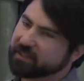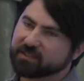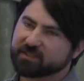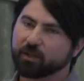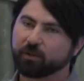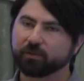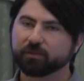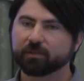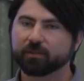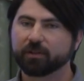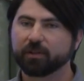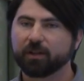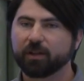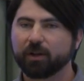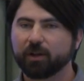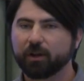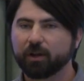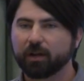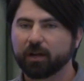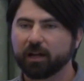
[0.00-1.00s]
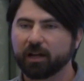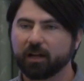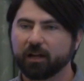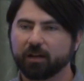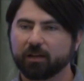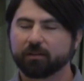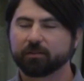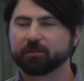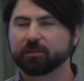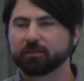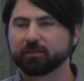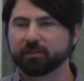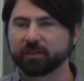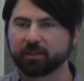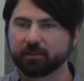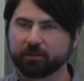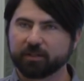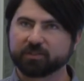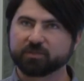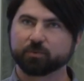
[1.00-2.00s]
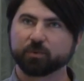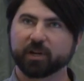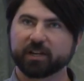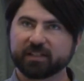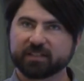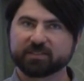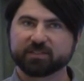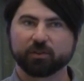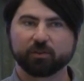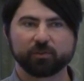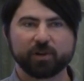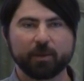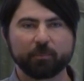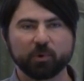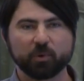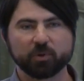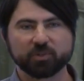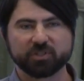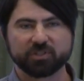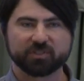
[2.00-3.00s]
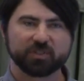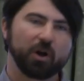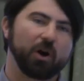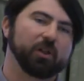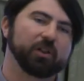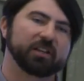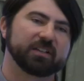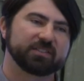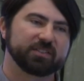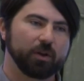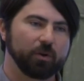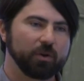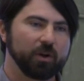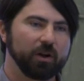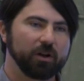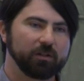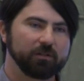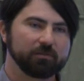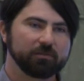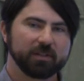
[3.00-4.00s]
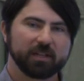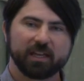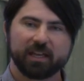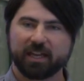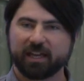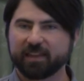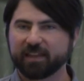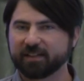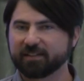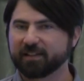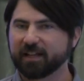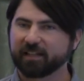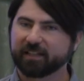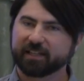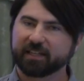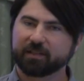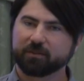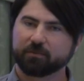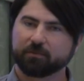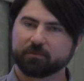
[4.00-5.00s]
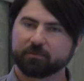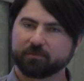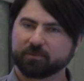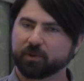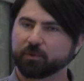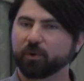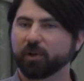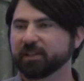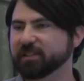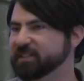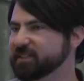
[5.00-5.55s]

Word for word: a salt, uh, the, it's running the salt wrapper, which is calling salt call, and then telling it to run